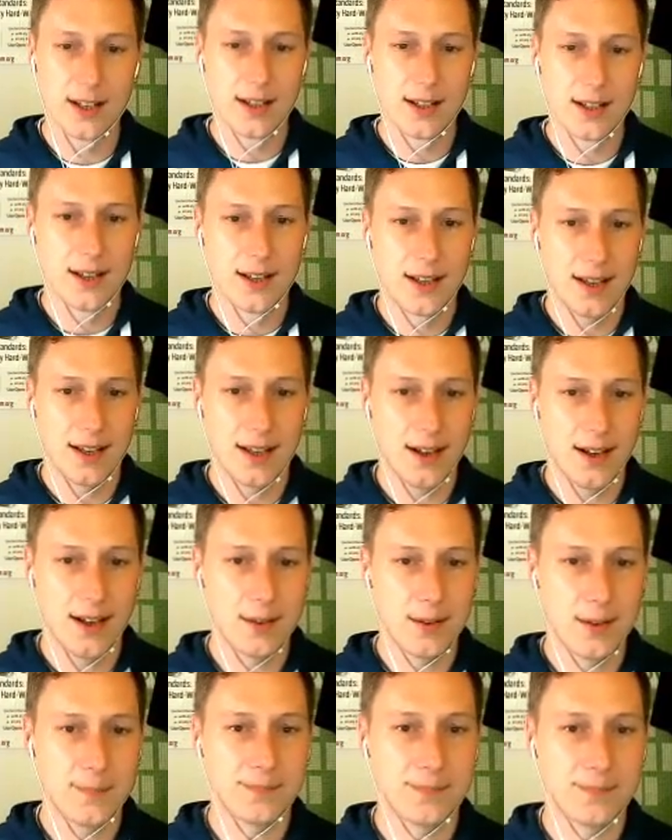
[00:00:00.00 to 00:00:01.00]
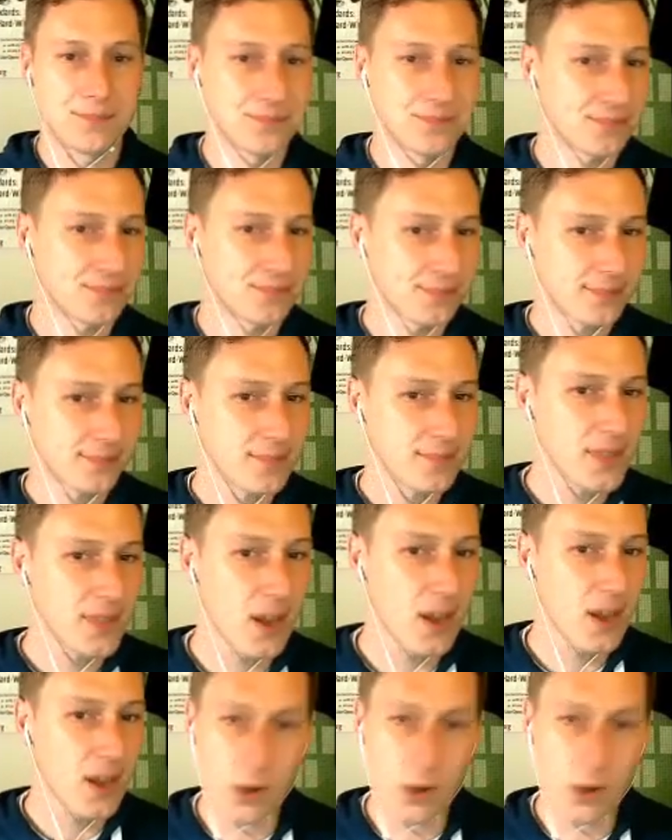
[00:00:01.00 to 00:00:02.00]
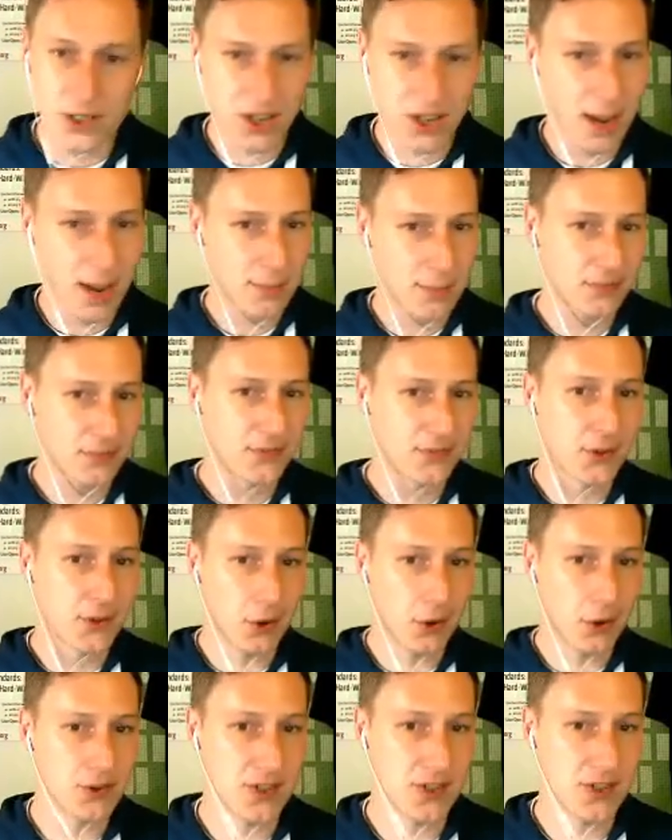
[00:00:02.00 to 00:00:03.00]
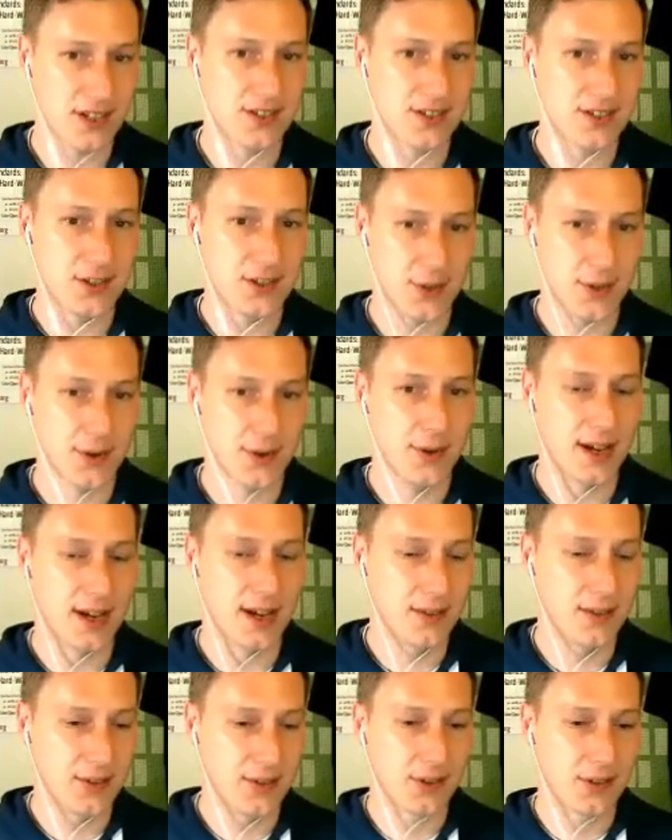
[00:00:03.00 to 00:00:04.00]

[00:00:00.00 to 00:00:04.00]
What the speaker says: What type of content do you have in your